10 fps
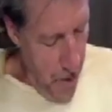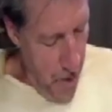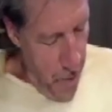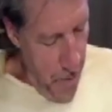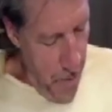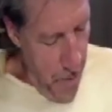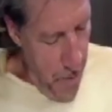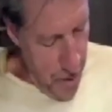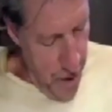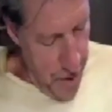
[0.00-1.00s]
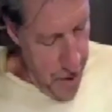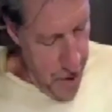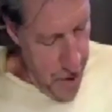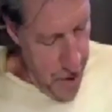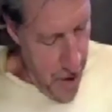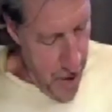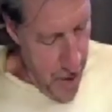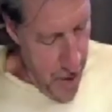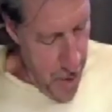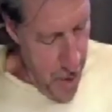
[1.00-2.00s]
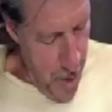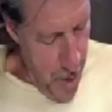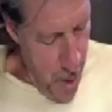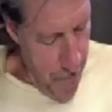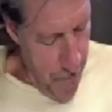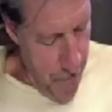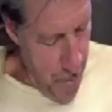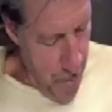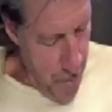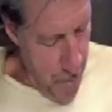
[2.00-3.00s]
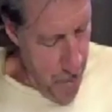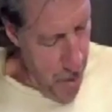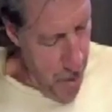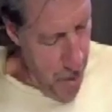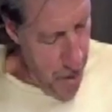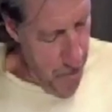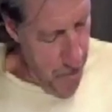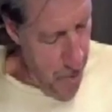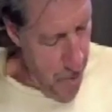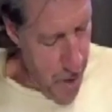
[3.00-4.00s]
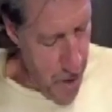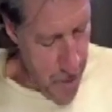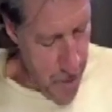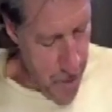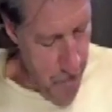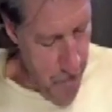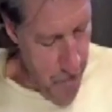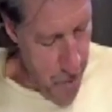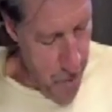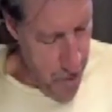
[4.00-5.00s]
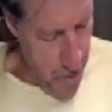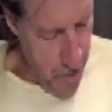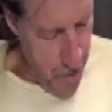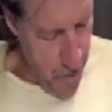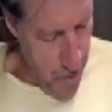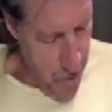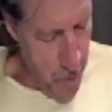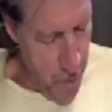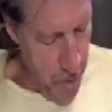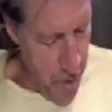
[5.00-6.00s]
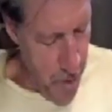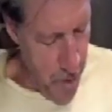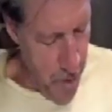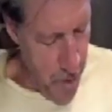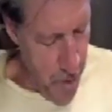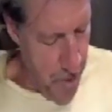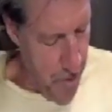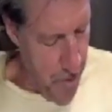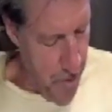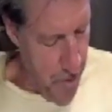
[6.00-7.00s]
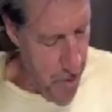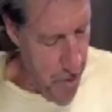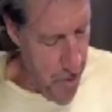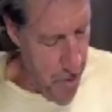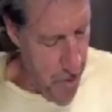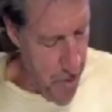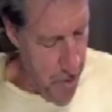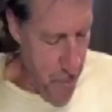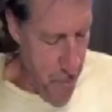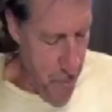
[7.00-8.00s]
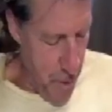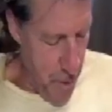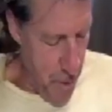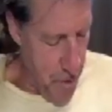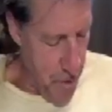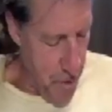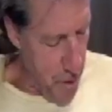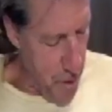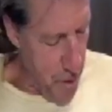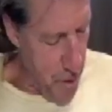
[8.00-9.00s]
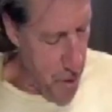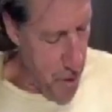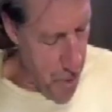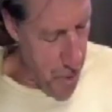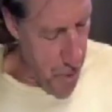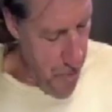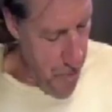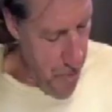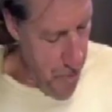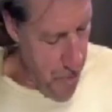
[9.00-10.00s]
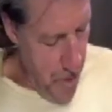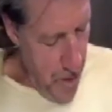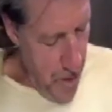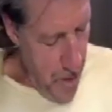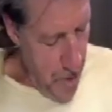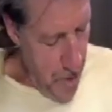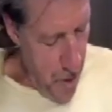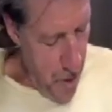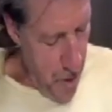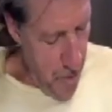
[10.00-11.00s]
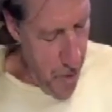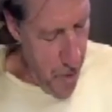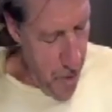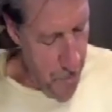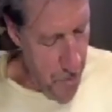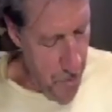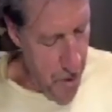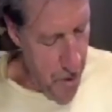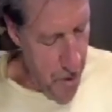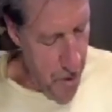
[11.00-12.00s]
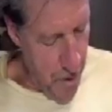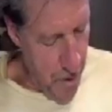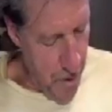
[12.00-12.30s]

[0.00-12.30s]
The man looked on in shock as he saw all of his horses talking like they were born to it. And not only talking, but, worst of all for a salesman, telling the truth. Candol calmly walked over to the stables,